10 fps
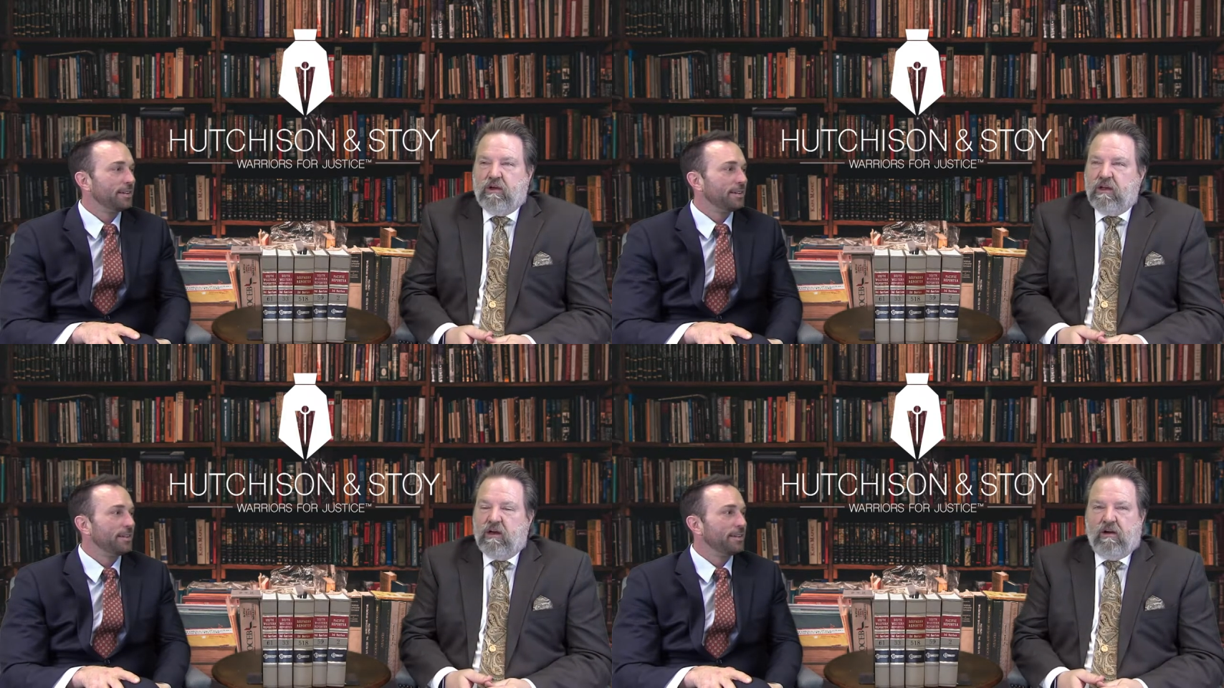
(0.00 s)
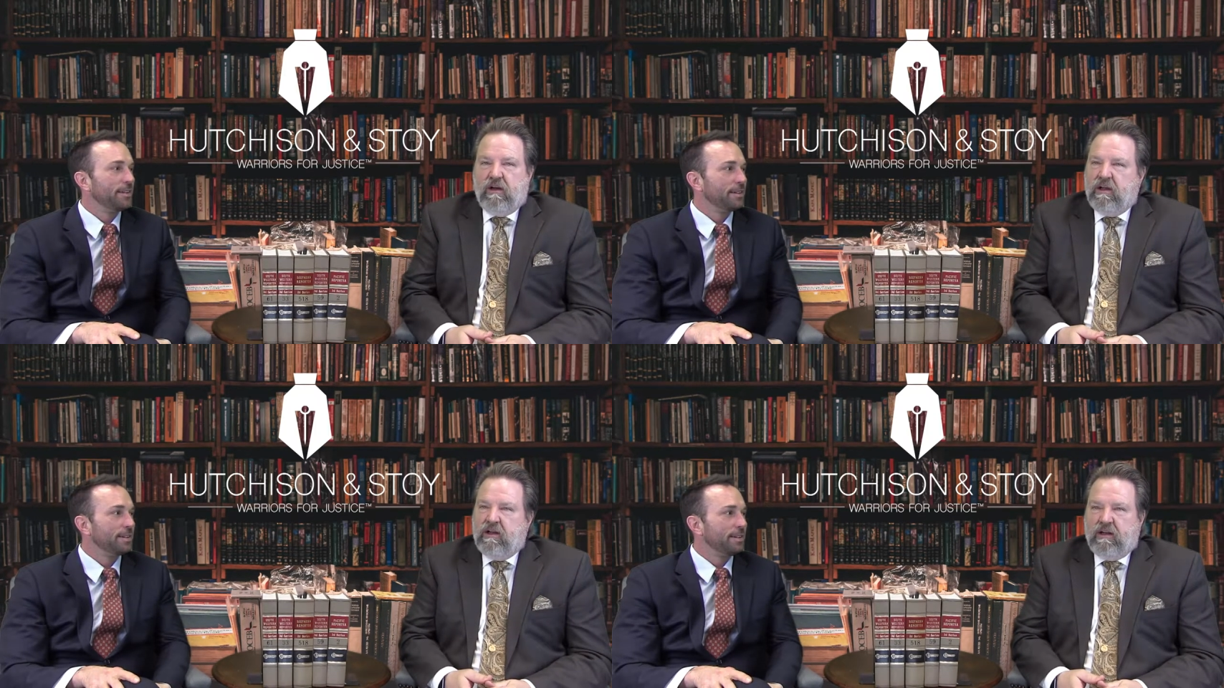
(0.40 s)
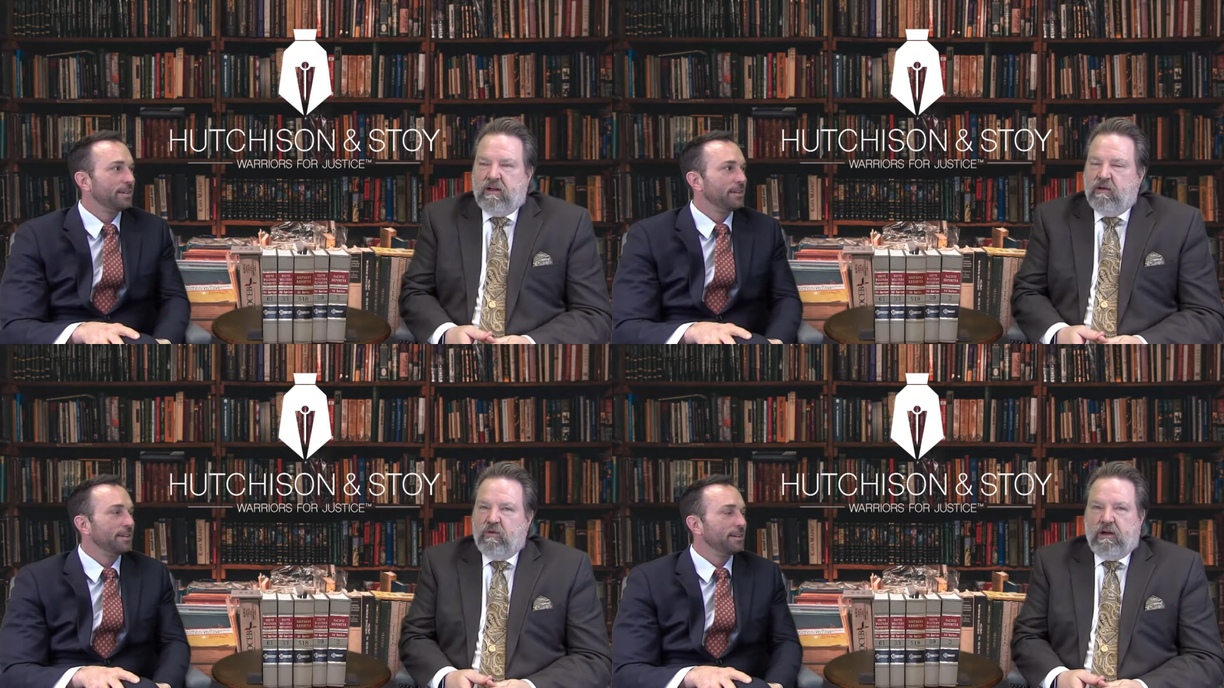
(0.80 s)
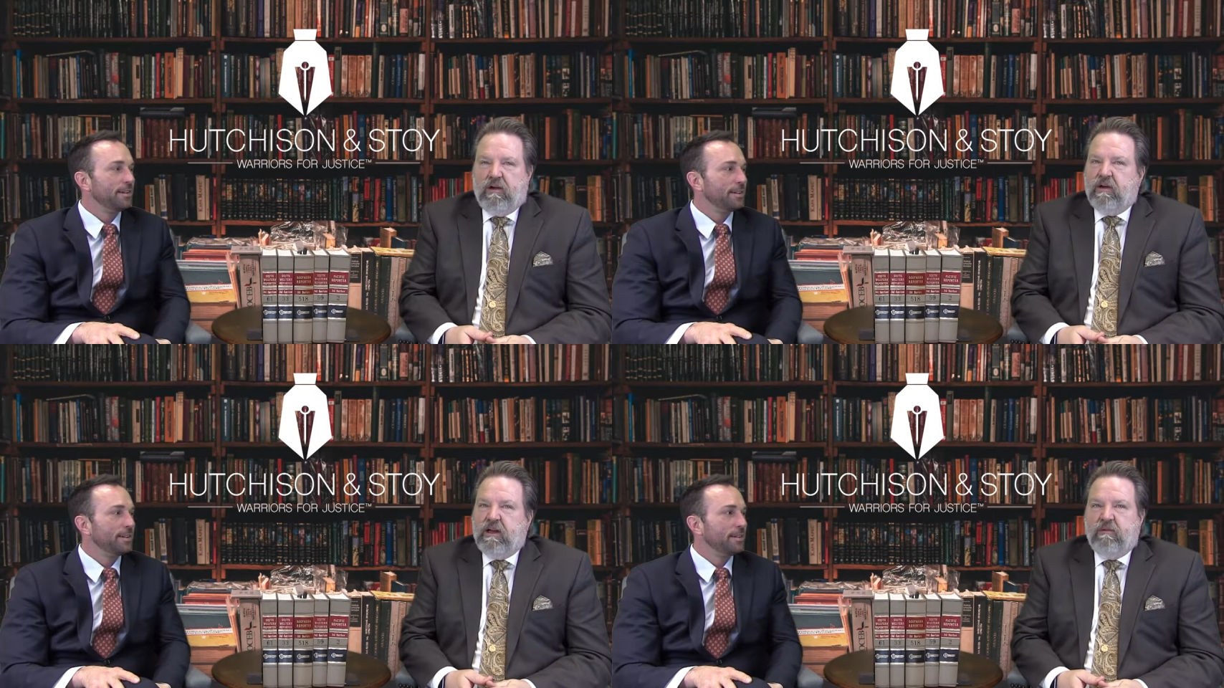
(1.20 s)
Speaker 1: you know, we
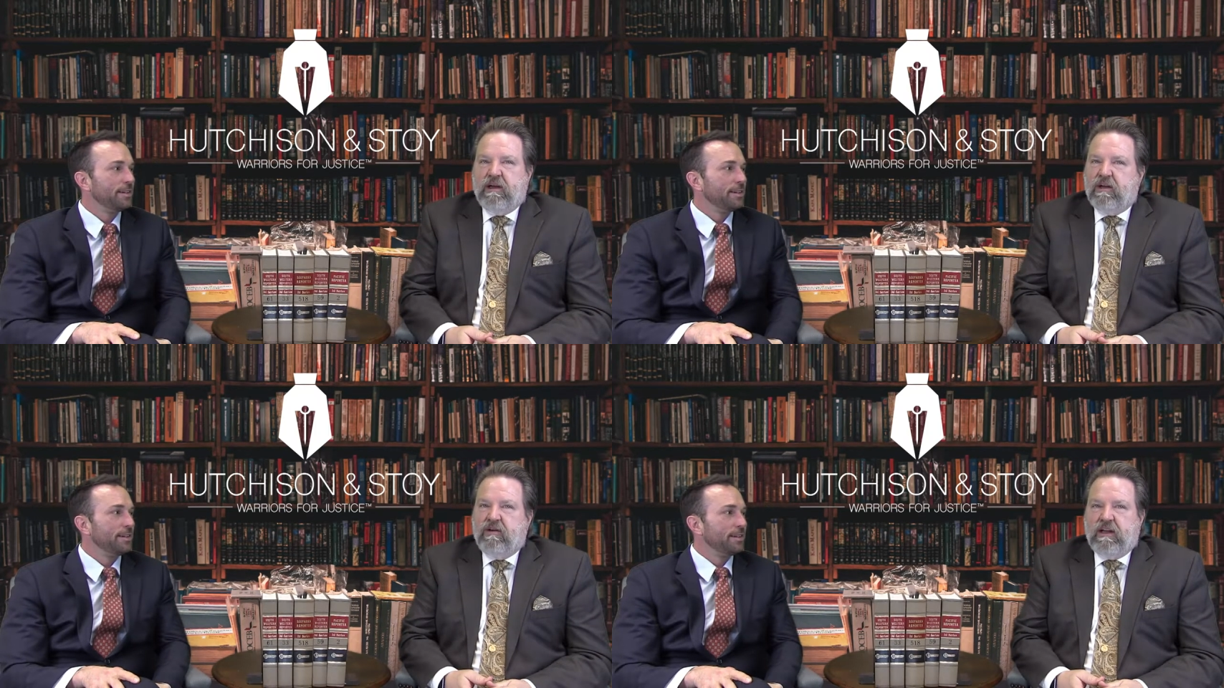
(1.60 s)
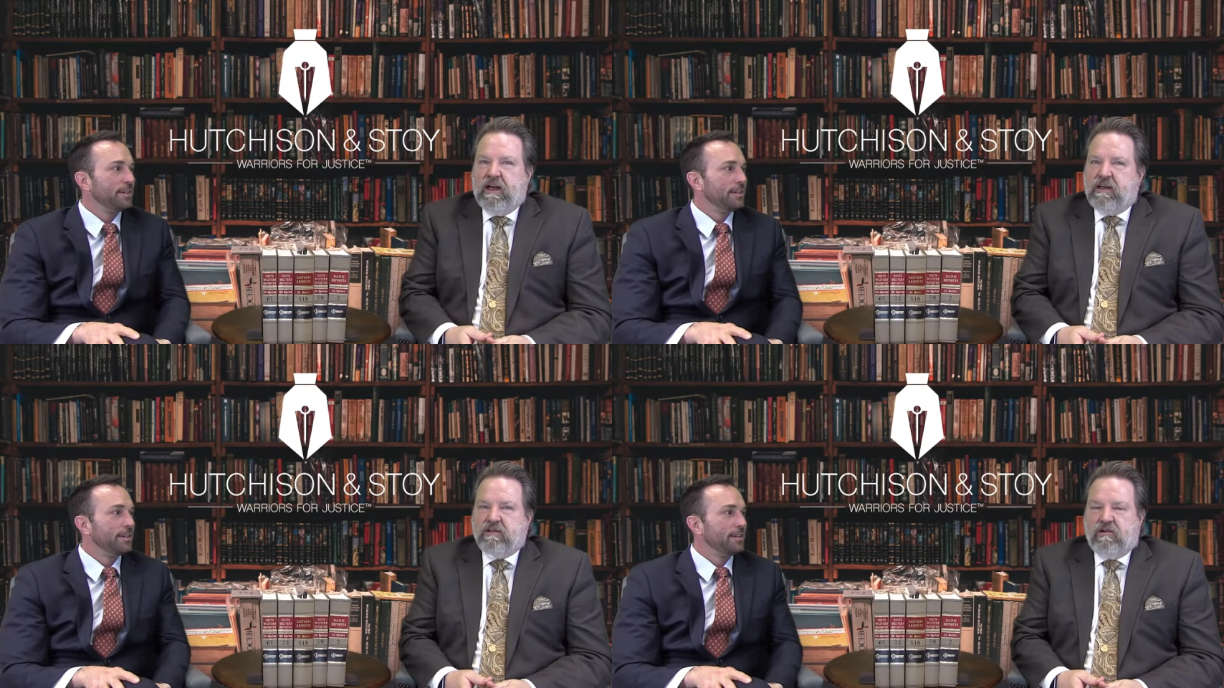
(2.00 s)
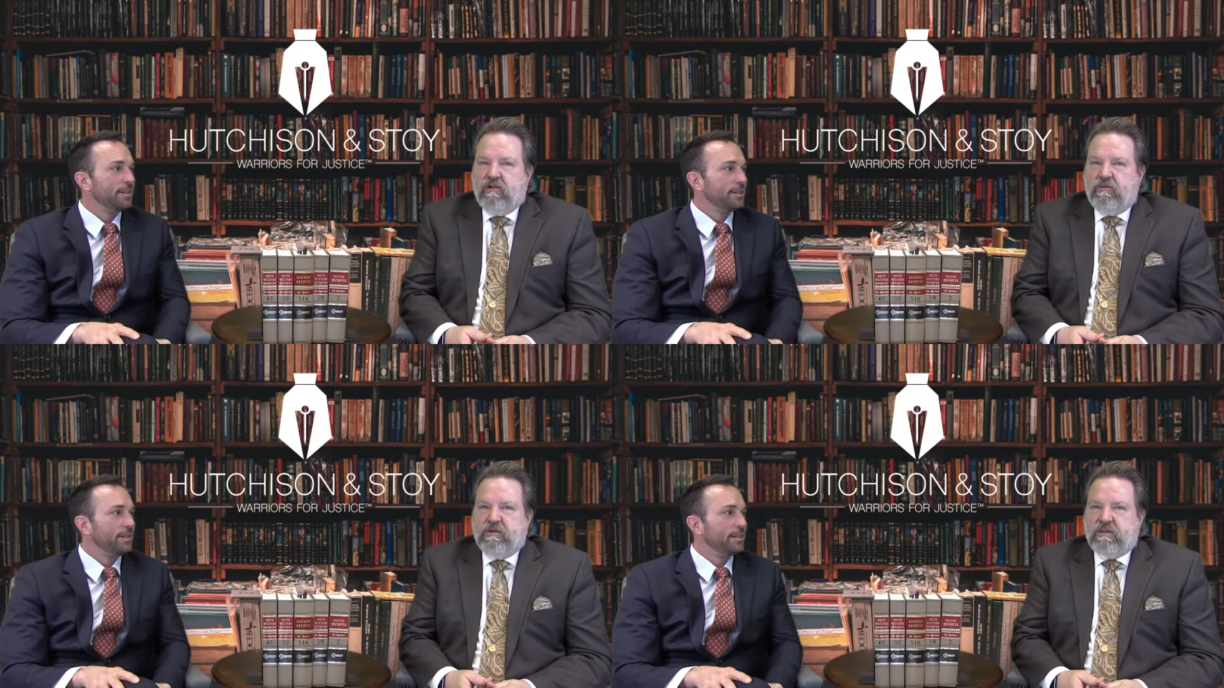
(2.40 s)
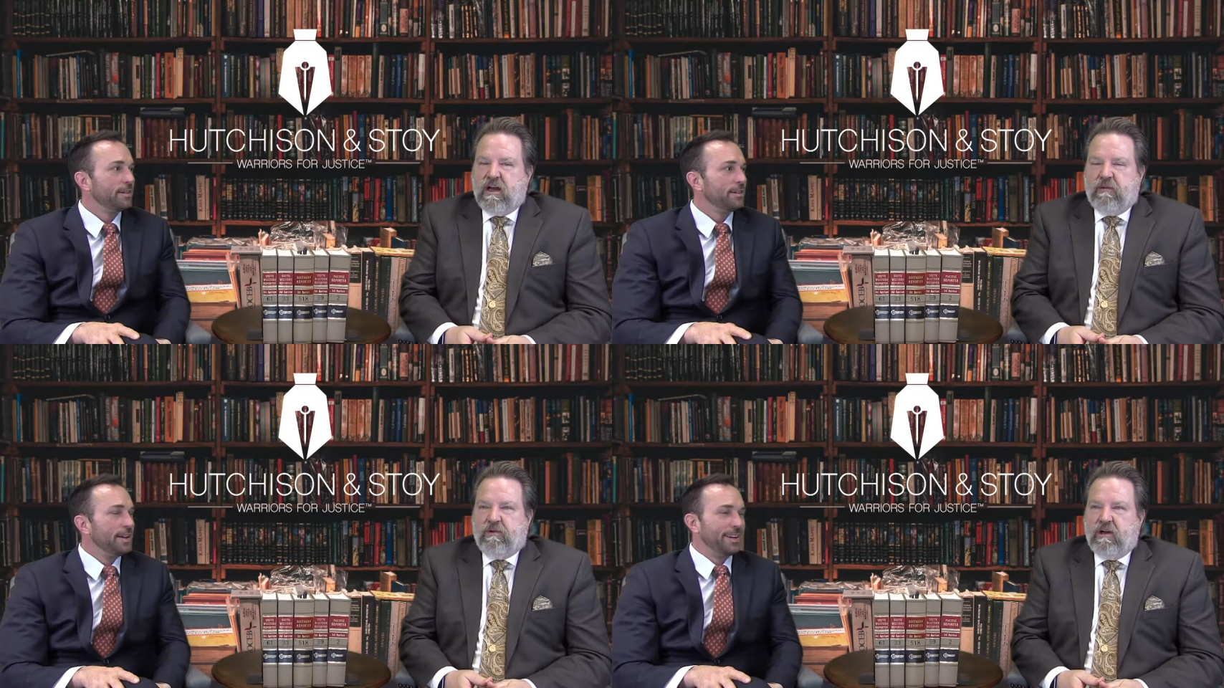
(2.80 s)
don't need to be doing that as a group. It's
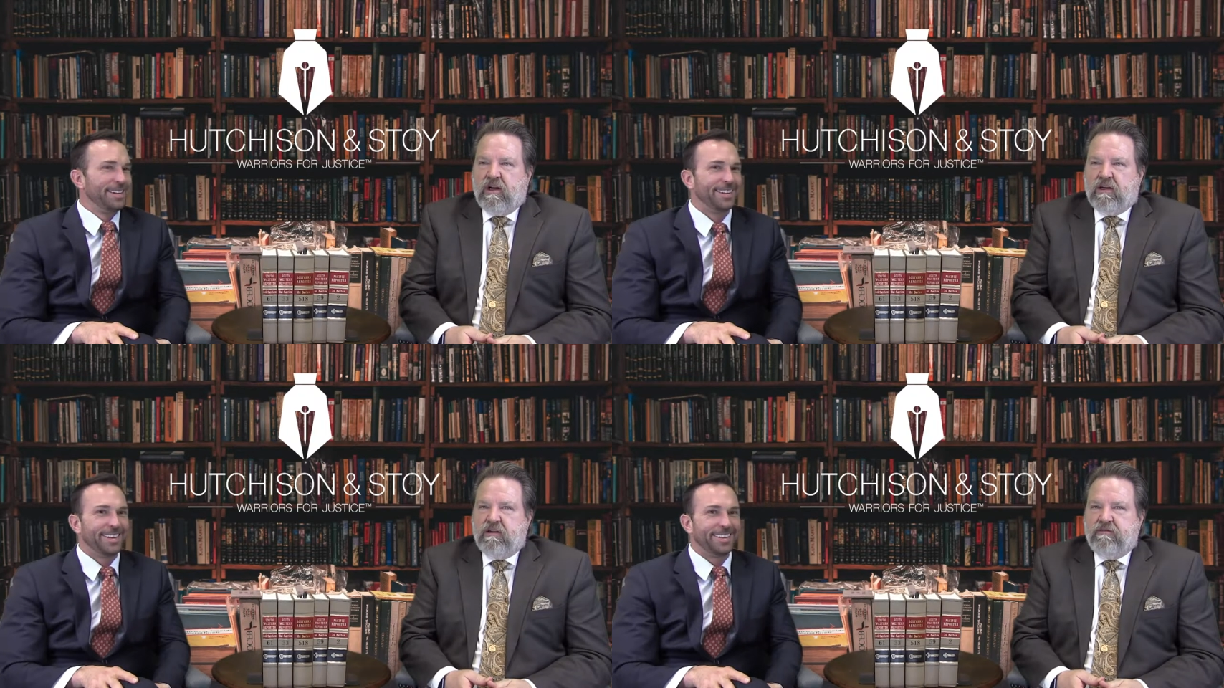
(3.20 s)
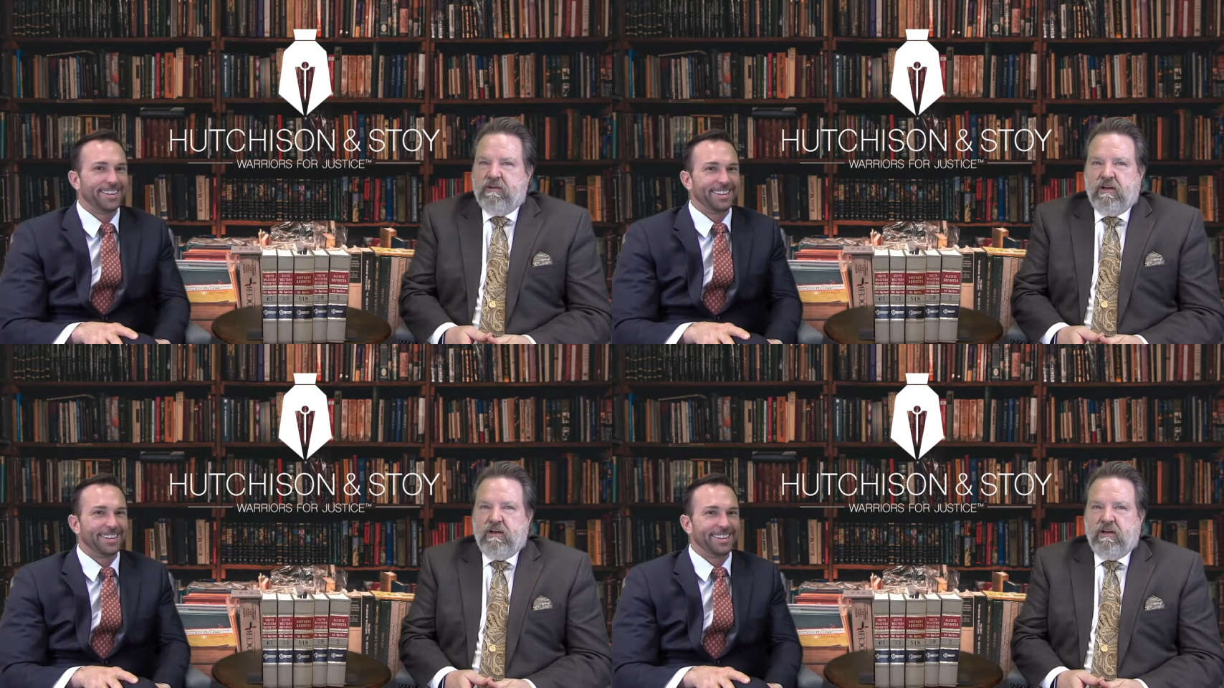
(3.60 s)
not productive.